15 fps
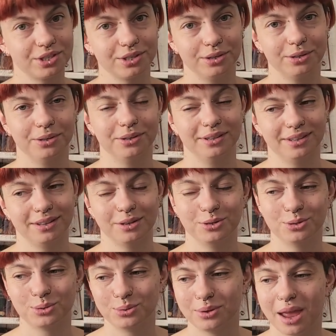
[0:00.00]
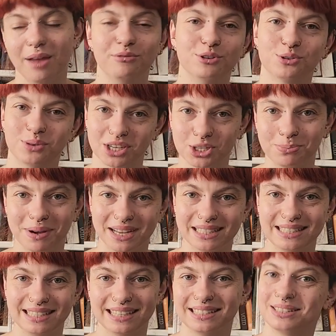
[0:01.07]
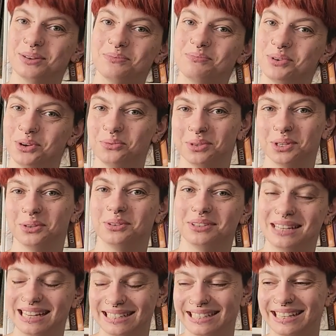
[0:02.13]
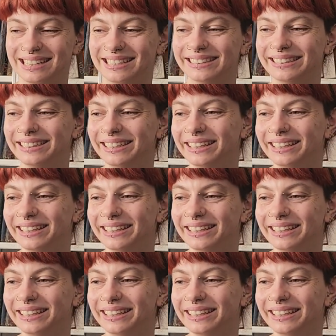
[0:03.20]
and have a swatch party at some point with all that yarn.